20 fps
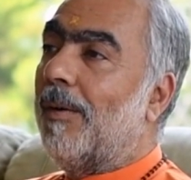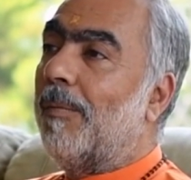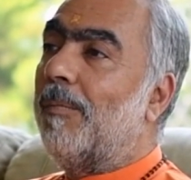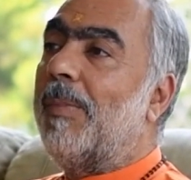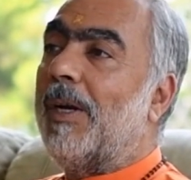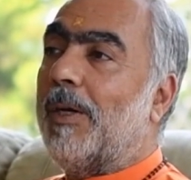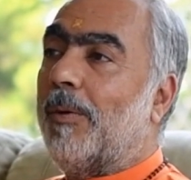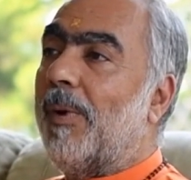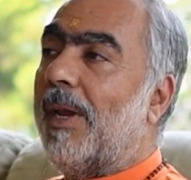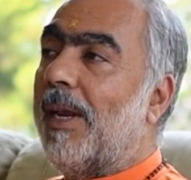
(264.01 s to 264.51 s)

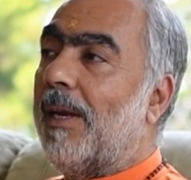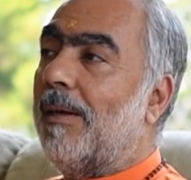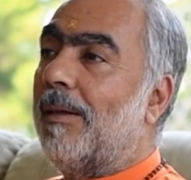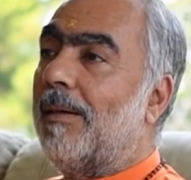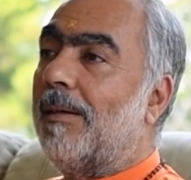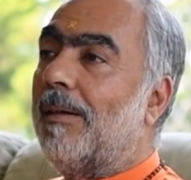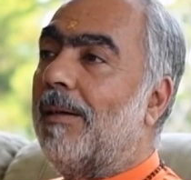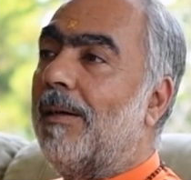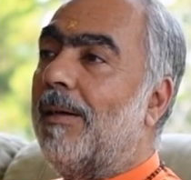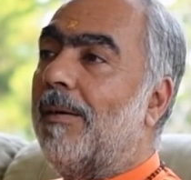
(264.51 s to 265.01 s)

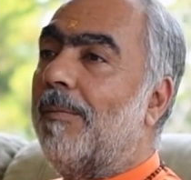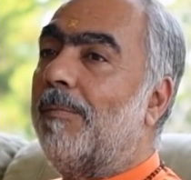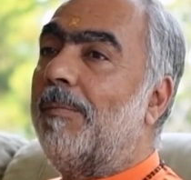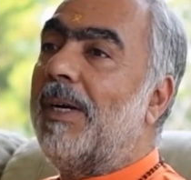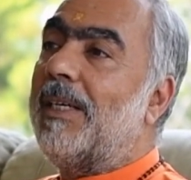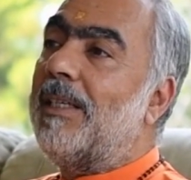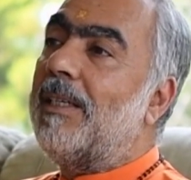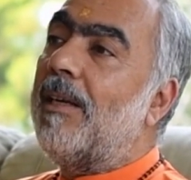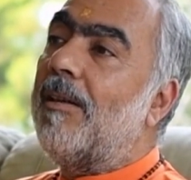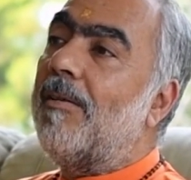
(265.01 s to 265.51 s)
between
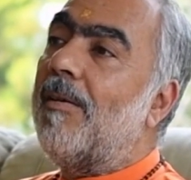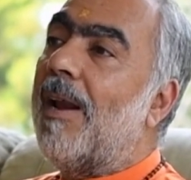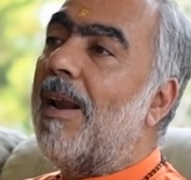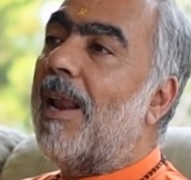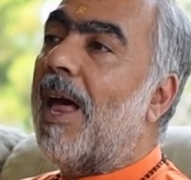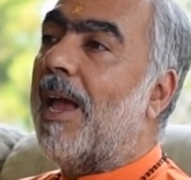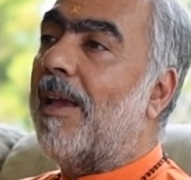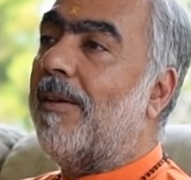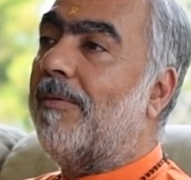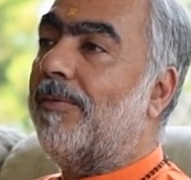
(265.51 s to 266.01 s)
material
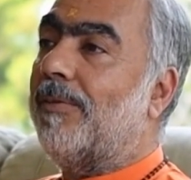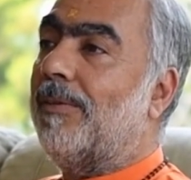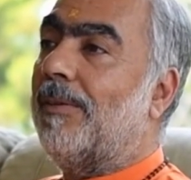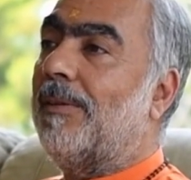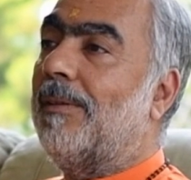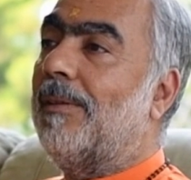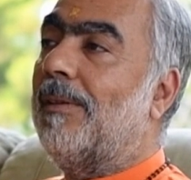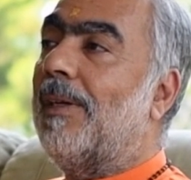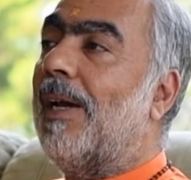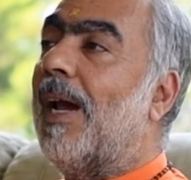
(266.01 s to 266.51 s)
life
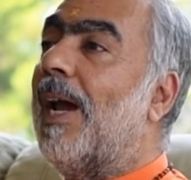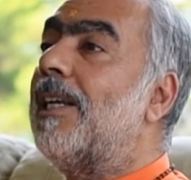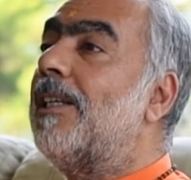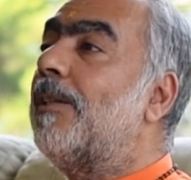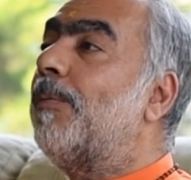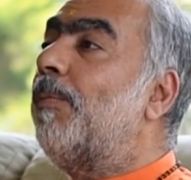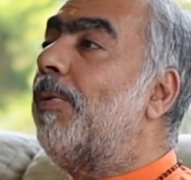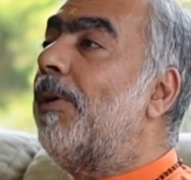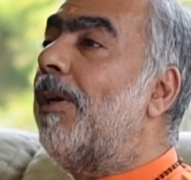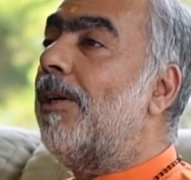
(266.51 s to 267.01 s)
and
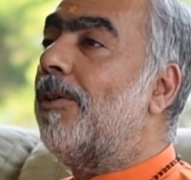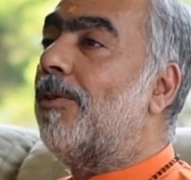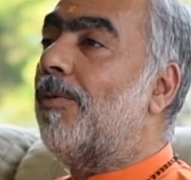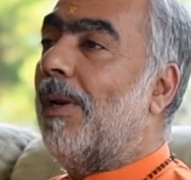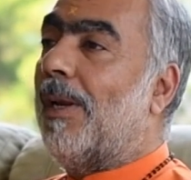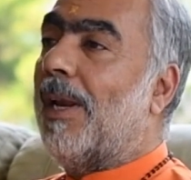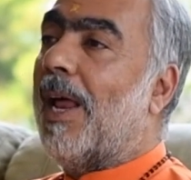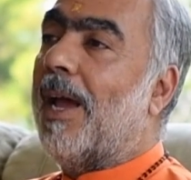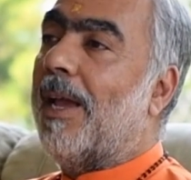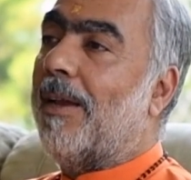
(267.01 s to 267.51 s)
spiritual
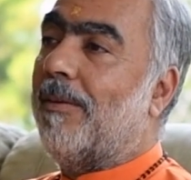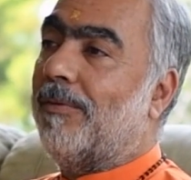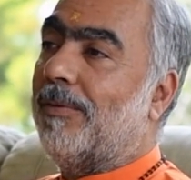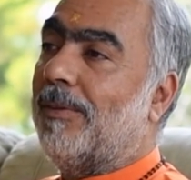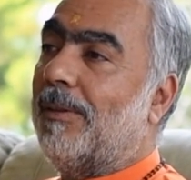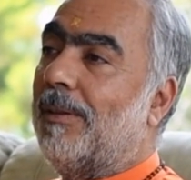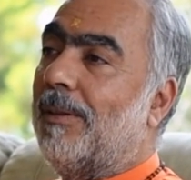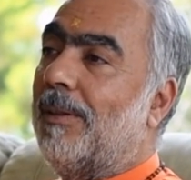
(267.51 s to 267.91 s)
life,